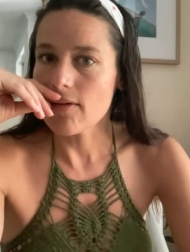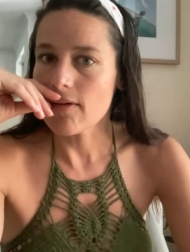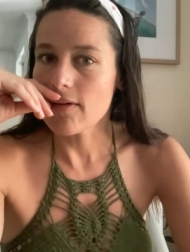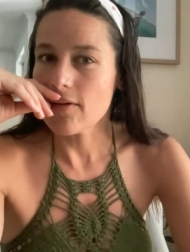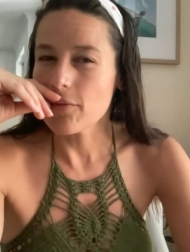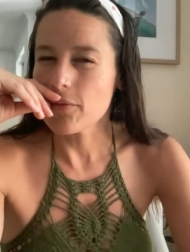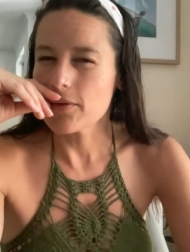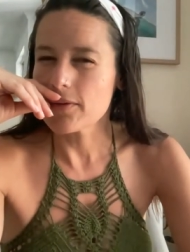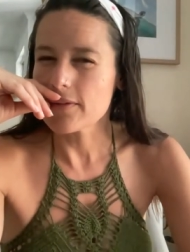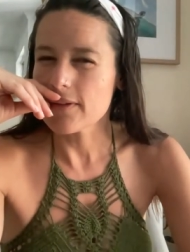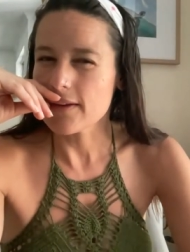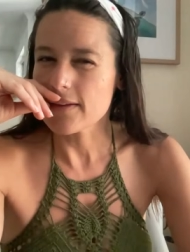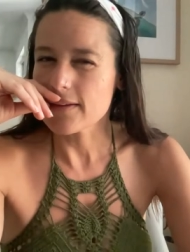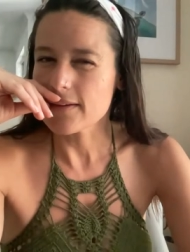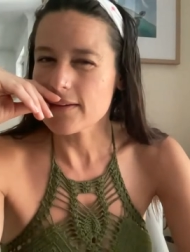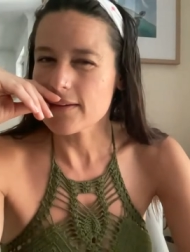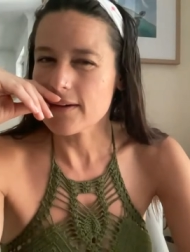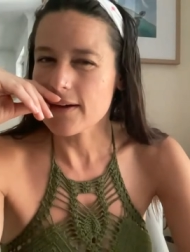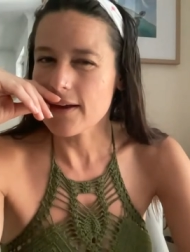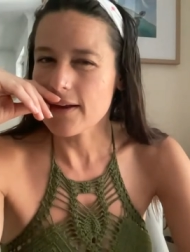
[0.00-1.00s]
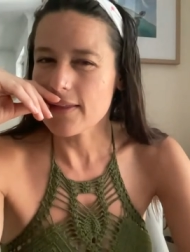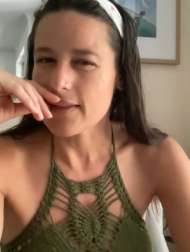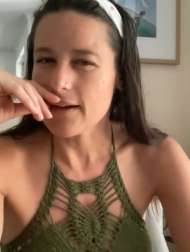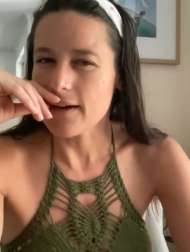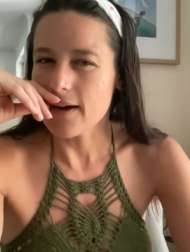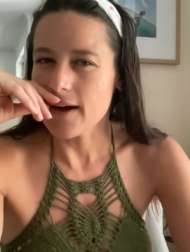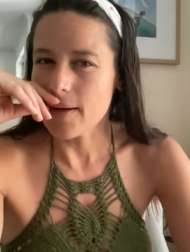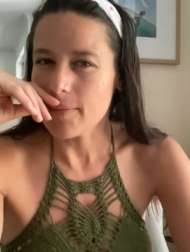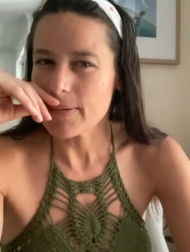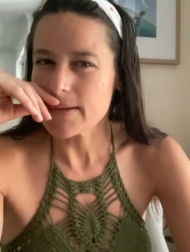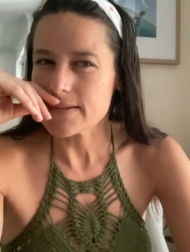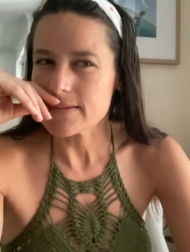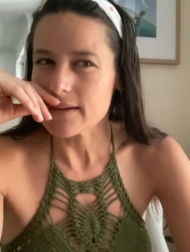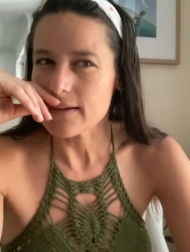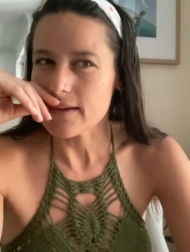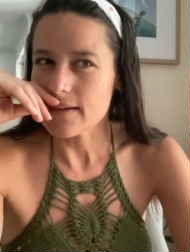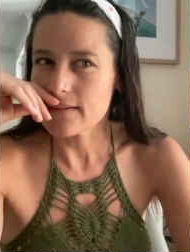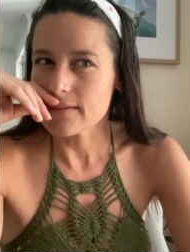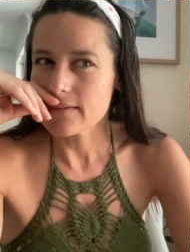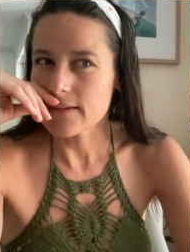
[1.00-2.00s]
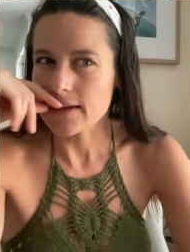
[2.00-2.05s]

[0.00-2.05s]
it was like kind of the opposite.